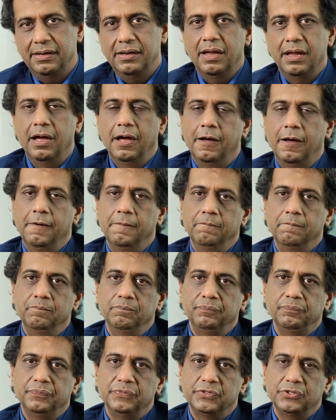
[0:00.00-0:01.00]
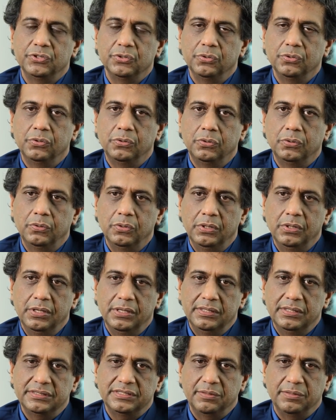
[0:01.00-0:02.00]
So
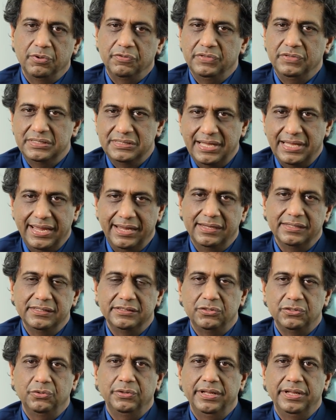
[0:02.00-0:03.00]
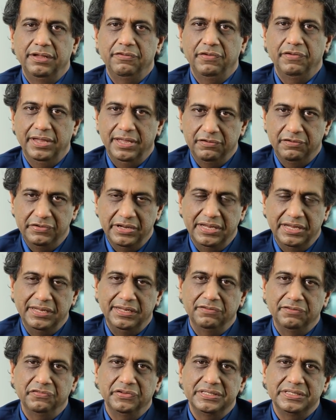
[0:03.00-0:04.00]
some of the cycles today where we are
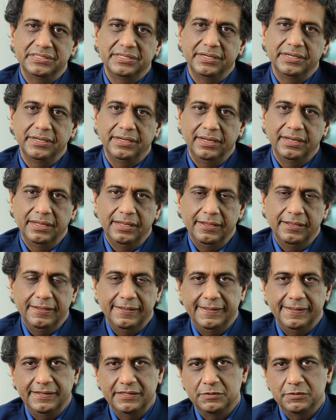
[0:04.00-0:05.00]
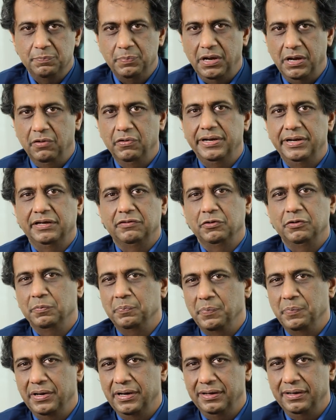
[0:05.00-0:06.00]
invested is power
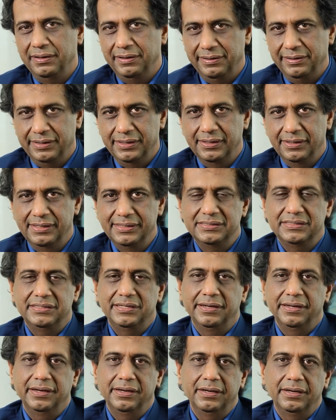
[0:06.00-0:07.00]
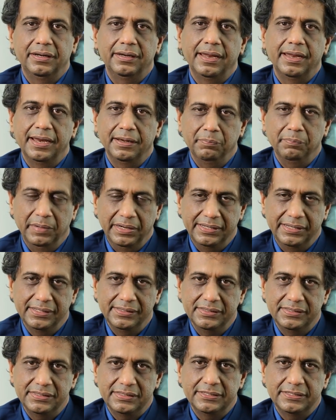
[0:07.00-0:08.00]
equipment, real estate and
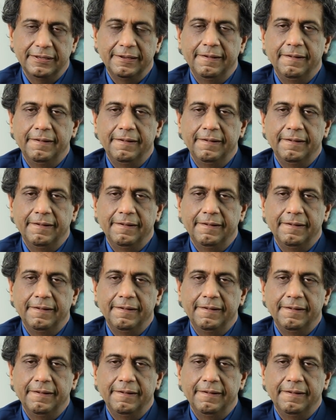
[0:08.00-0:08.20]
metals.